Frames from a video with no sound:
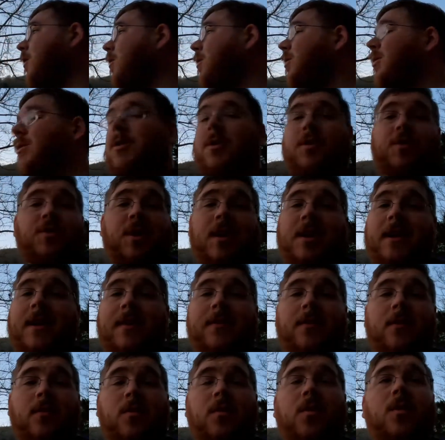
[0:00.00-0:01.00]
just gonna try to
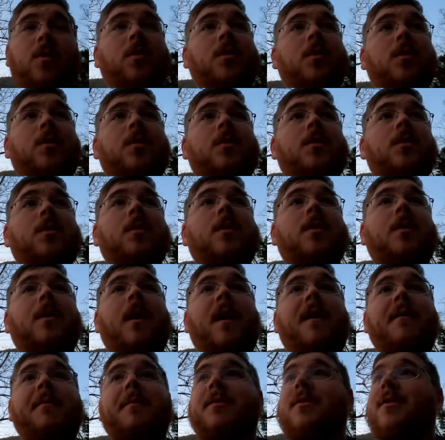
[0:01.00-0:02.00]
give it a whirl.
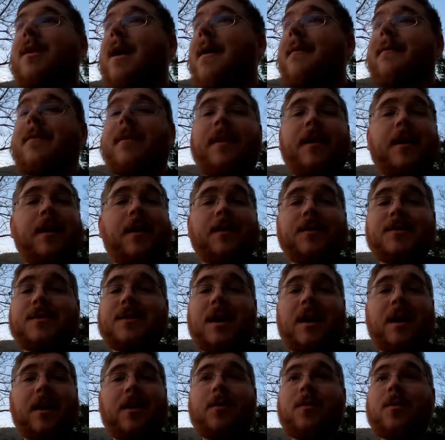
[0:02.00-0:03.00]
I've been driving to the other
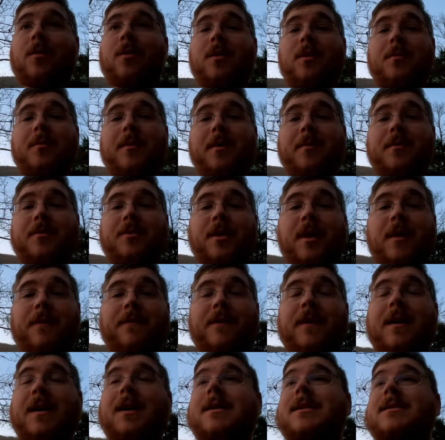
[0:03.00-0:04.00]
side of the world to be able to try to
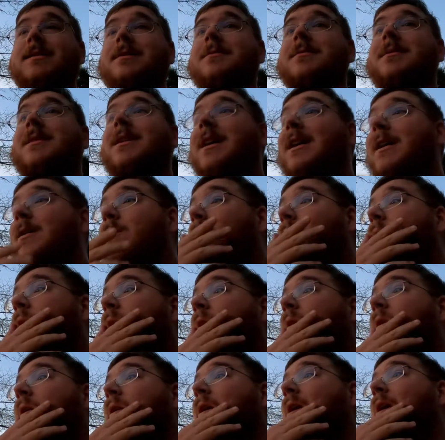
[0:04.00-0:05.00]
find some clean
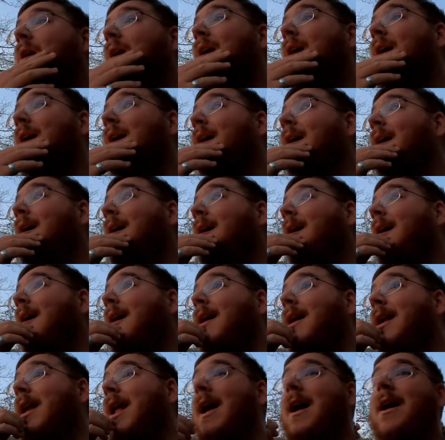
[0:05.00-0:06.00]
water,
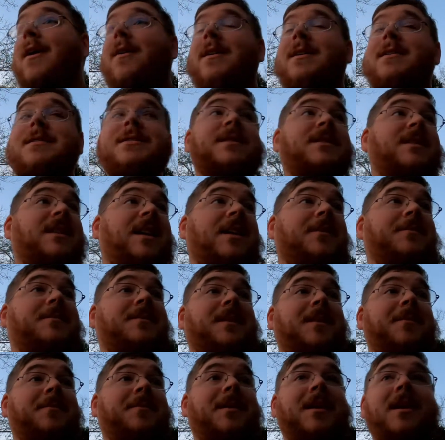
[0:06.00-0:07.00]
and now it just
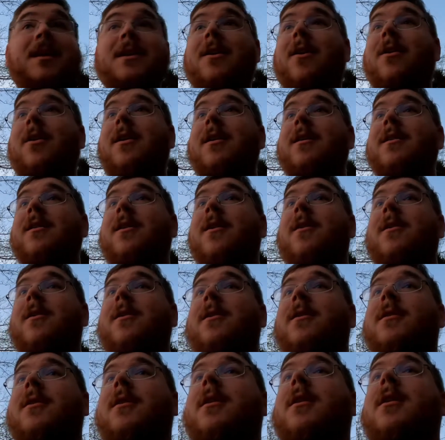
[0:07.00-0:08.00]
keeps seeming to get dirty and
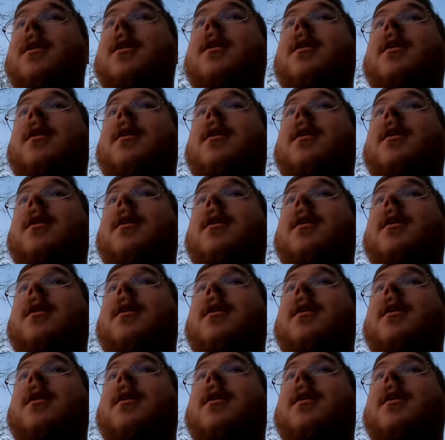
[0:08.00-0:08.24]
dirtier.